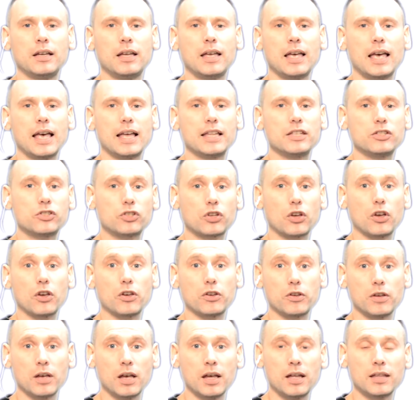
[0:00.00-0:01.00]
into
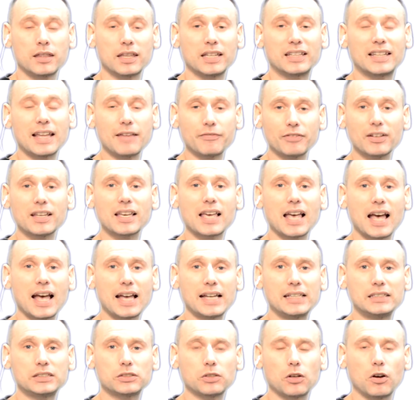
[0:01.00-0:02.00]
the different
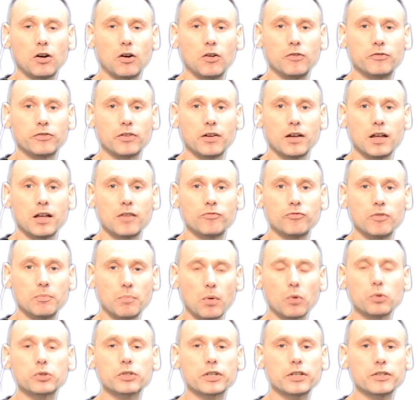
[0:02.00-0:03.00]
kinds of
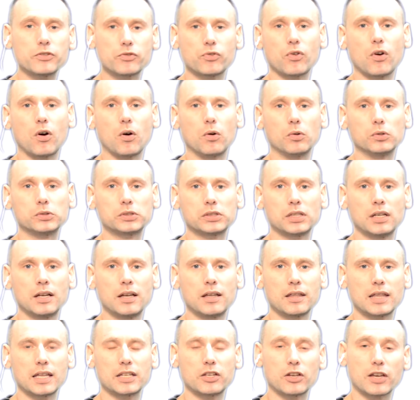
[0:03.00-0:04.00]
remote controls
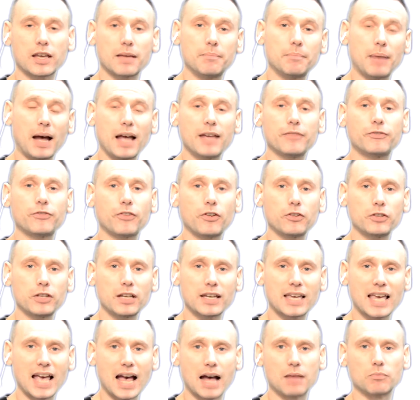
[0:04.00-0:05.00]
that you can buy for your
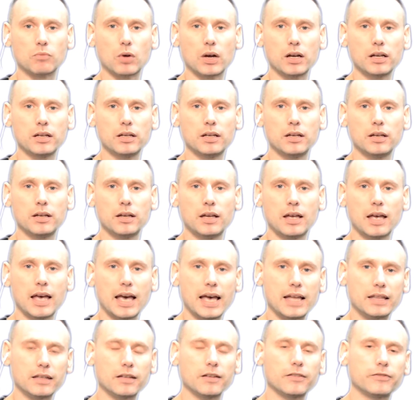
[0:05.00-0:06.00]
camera
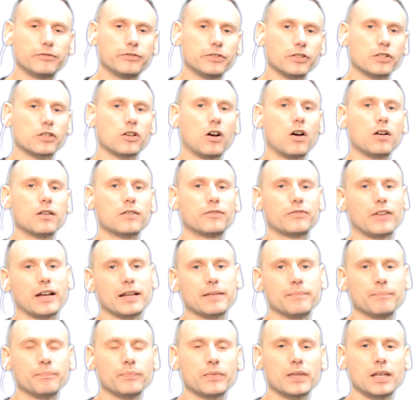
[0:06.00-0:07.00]
in photography.
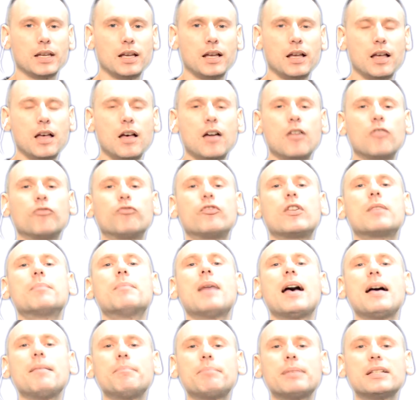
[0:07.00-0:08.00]

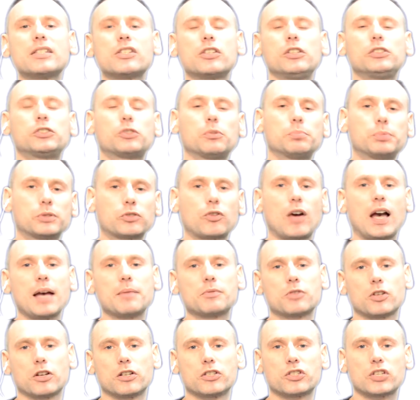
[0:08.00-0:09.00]
Remember to subscribe
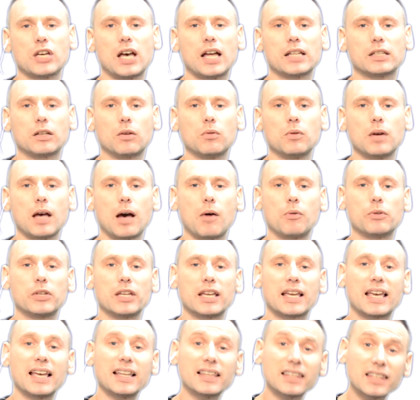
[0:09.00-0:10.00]
to our channel, and when you
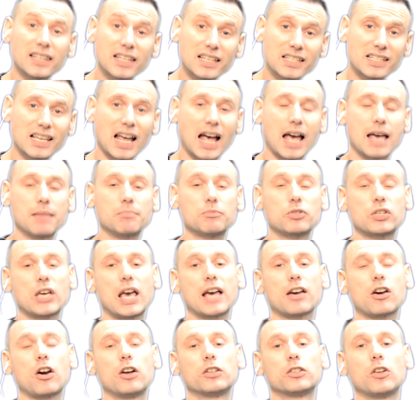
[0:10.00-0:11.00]
get the time,
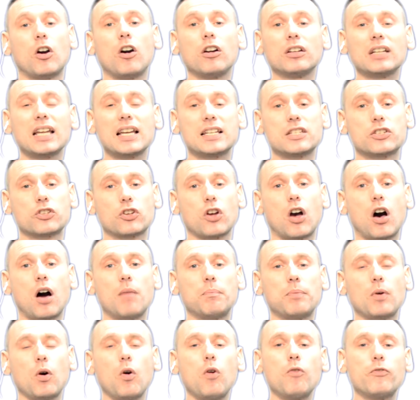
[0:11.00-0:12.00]
check out the online shop
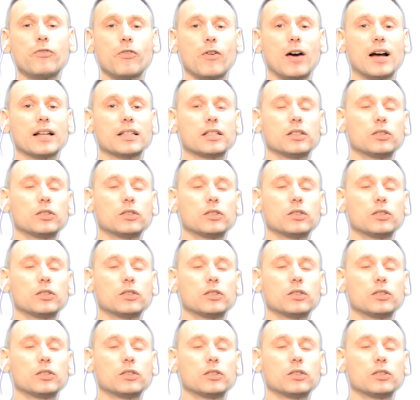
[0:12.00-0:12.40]
over at